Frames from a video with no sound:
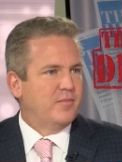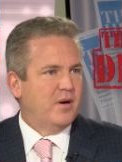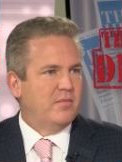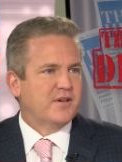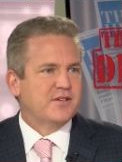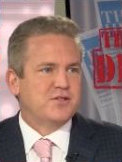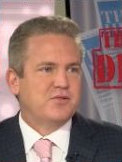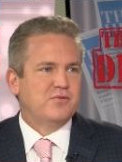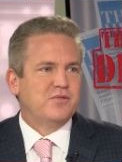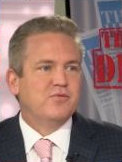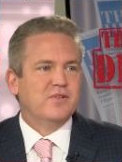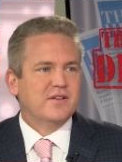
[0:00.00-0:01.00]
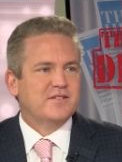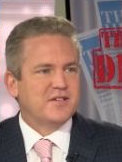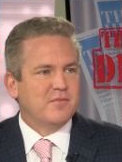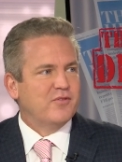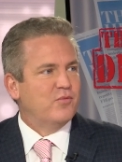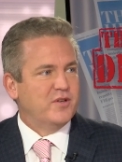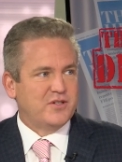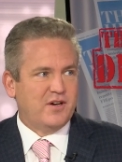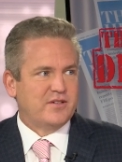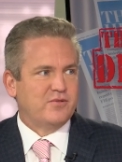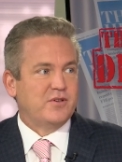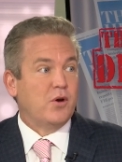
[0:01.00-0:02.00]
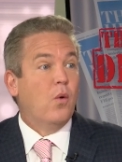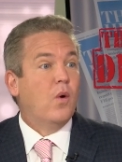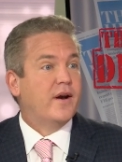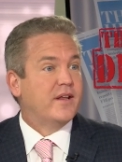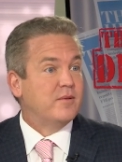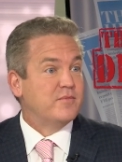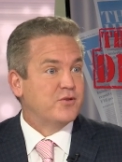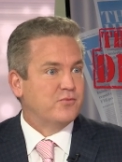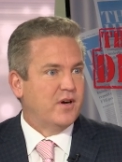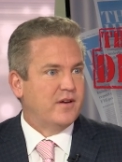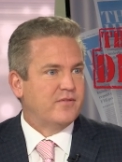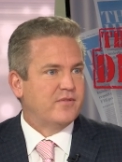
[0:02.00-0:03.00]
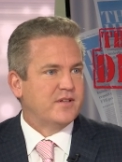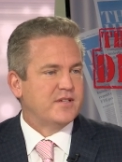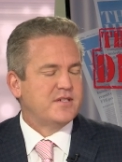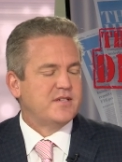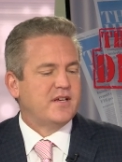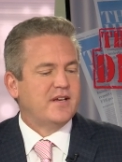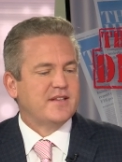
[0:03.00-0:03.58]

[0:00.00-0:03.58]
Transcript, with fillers: Republicans, who, yeah. who some of them we talked to don't want him to run for this seat.